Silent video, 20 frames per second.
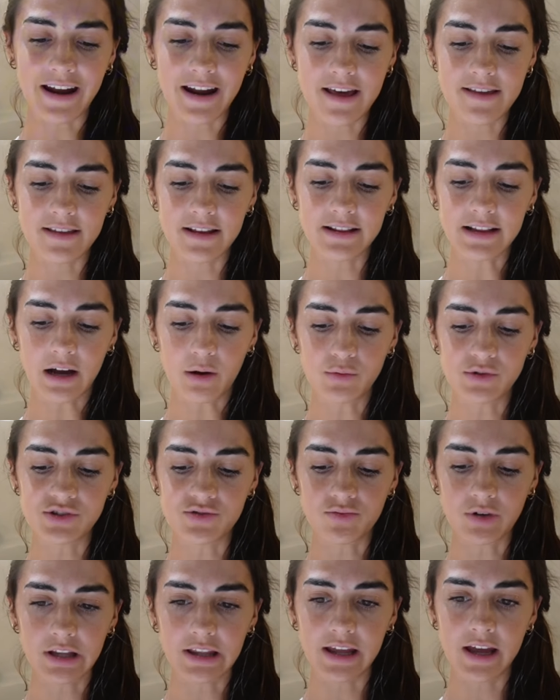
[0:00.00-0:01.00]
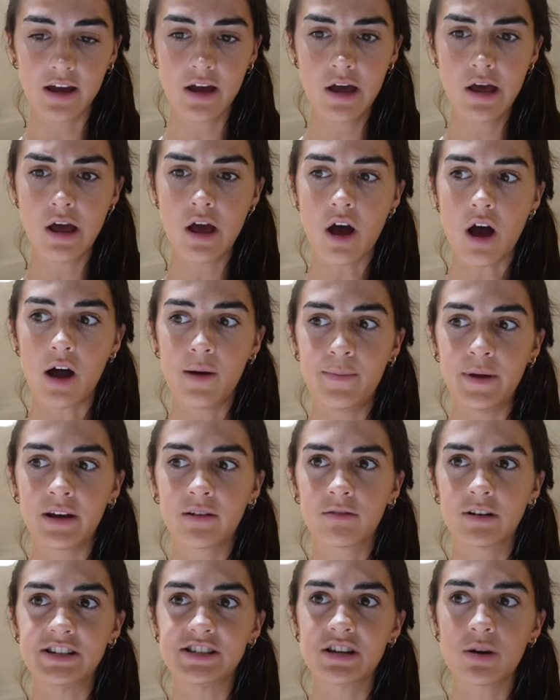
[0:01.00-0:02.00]
And I think that was really a
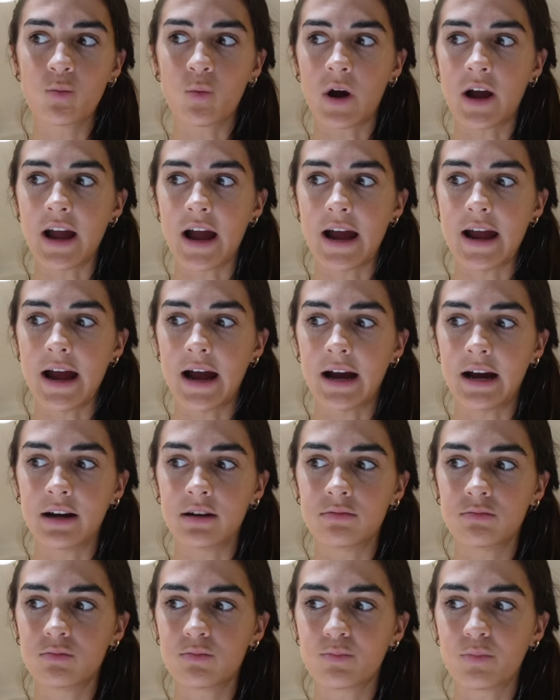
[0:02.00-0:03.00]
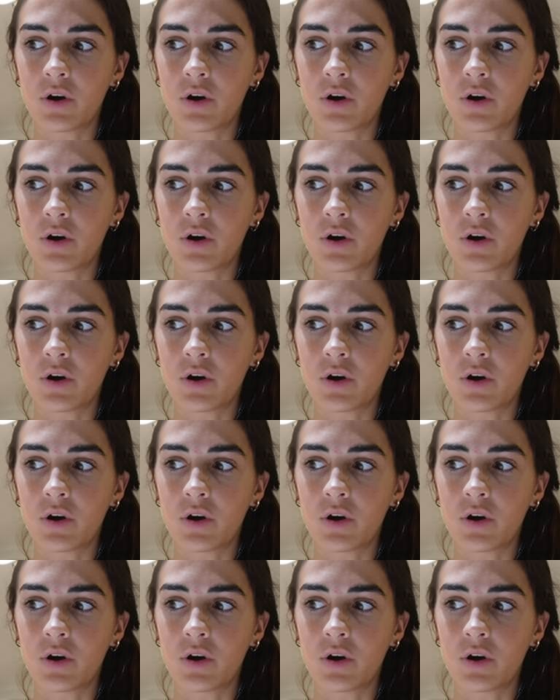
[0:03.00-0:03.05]
big reason why I had